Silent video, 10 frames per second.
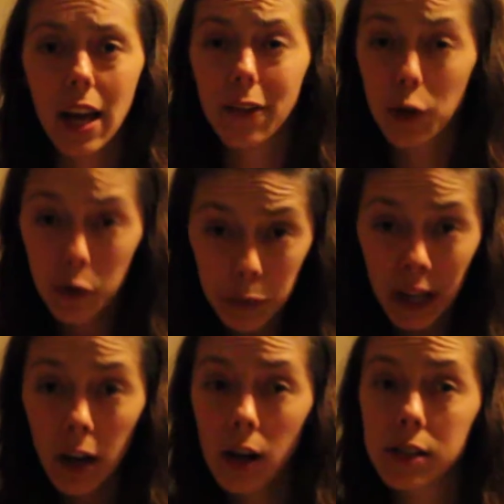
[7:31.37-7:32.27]
if you've
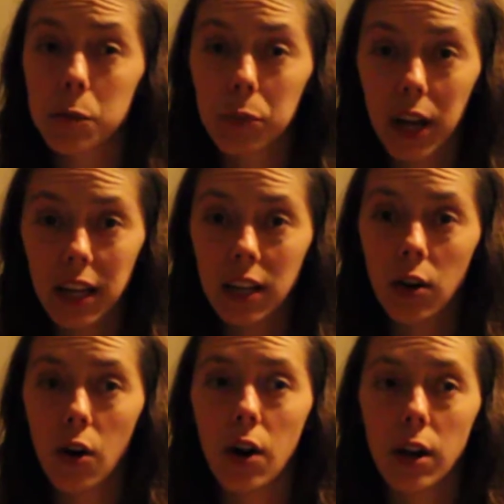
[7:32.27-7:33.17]
been contemplating
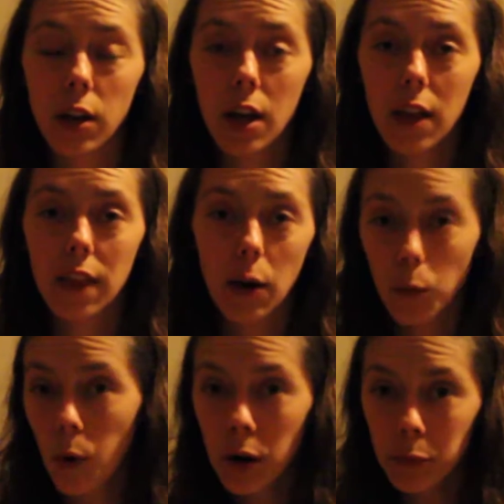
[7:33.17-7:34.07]
on that
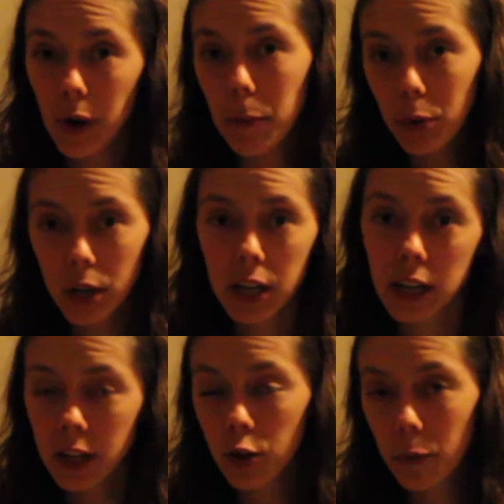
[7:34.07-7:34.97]
one prep, putting
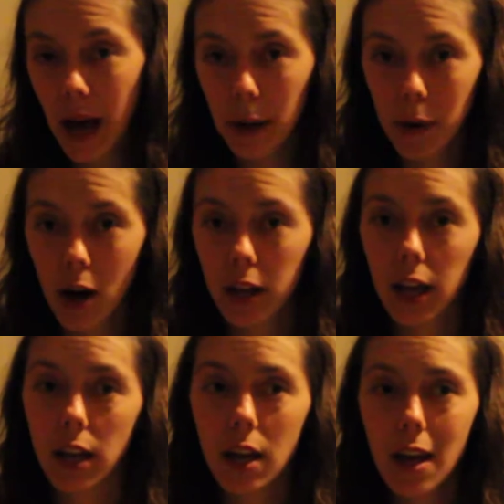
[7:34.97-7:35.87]
it in your back
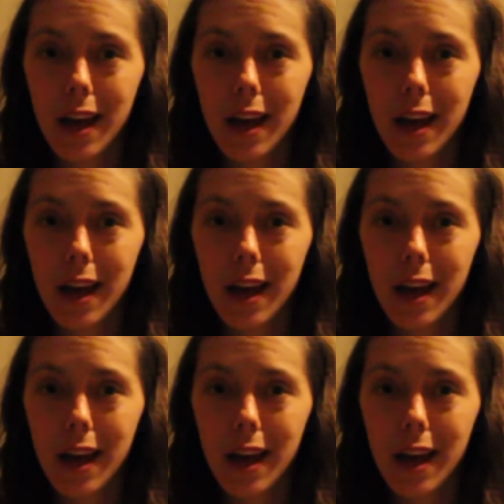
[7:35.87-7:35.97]
pocket,